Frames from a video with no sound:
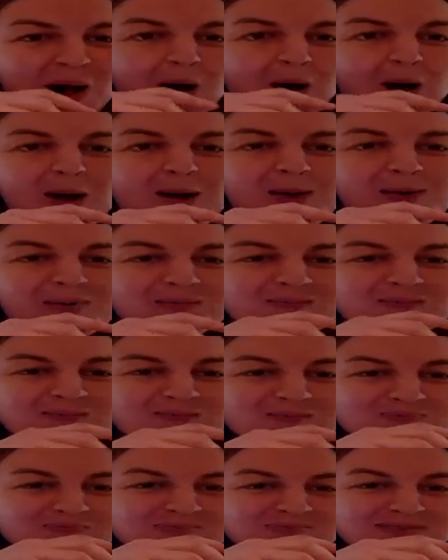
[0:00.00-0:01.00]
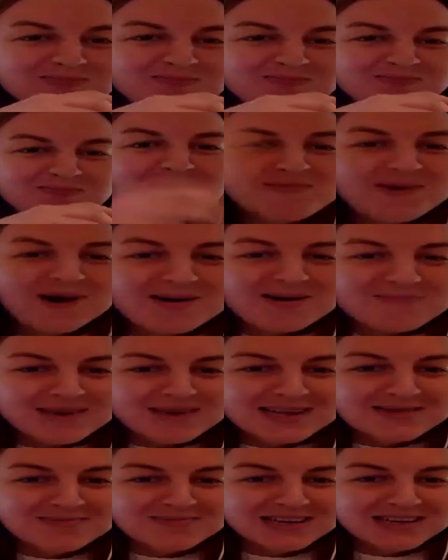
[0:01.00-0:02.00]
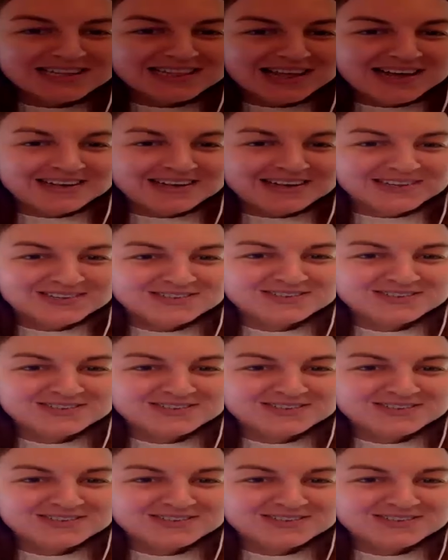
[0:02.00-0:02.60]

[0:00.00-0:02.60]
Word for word: Oh my God! Please my mom made me lunch.